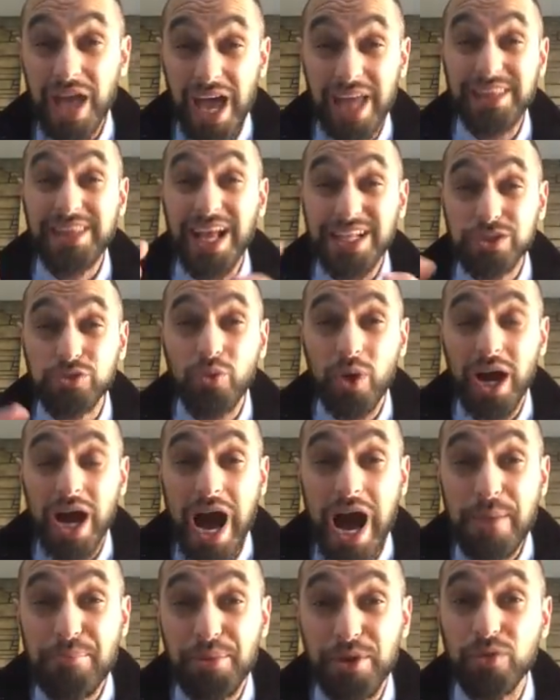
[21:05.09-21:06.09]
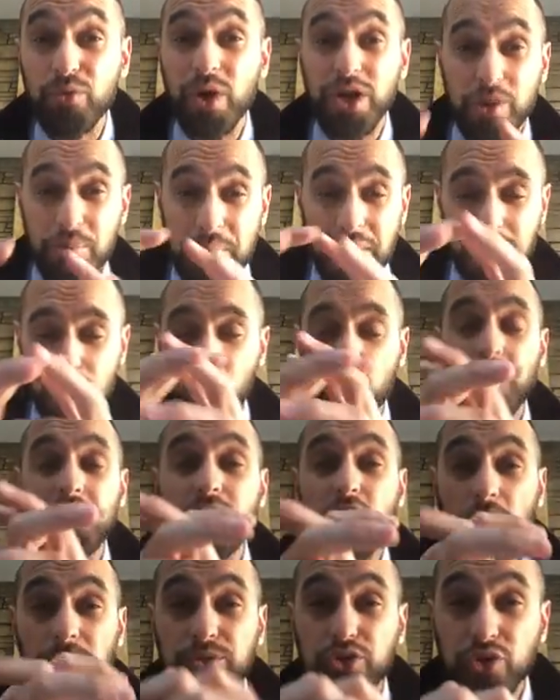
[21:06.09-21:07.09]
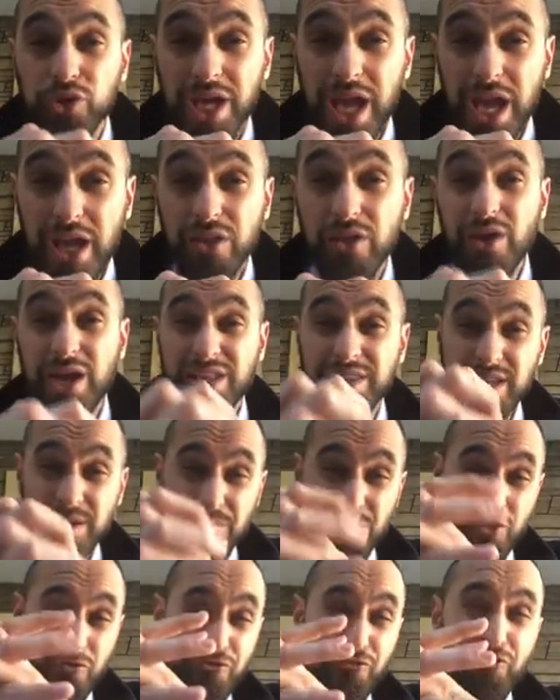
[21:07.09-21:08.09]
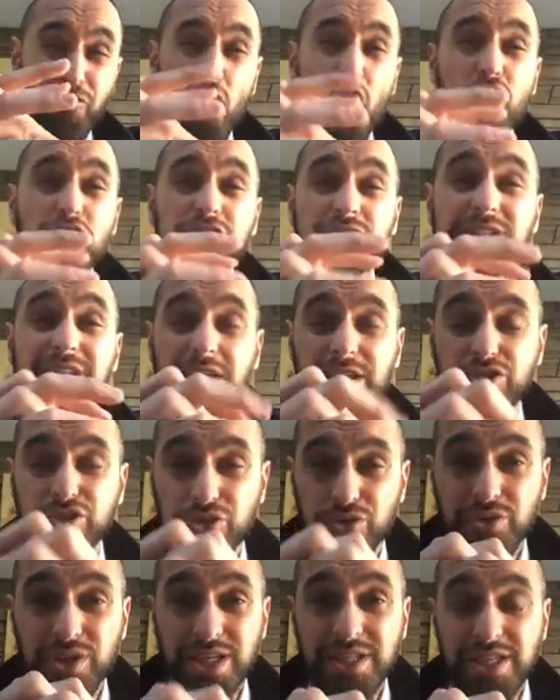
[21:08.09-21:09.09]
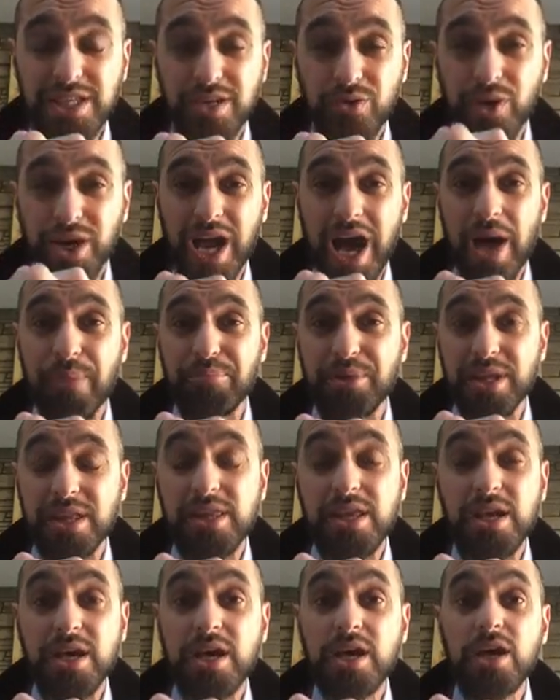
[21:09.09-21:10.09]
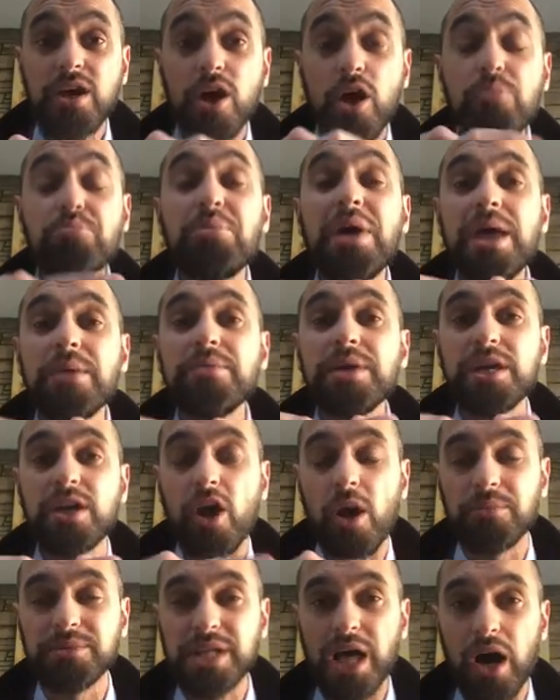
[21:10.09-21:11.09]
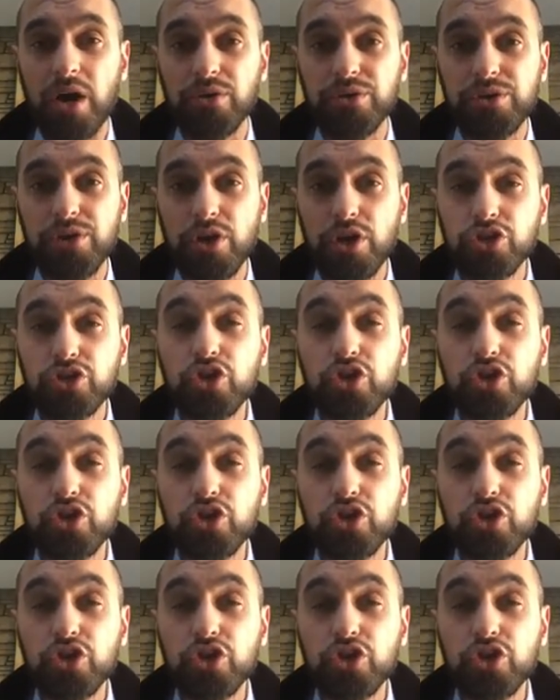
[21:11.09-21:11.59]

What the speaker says: And that's what happened when a man and woman come together and they force that unity. What happened? A baby comes out.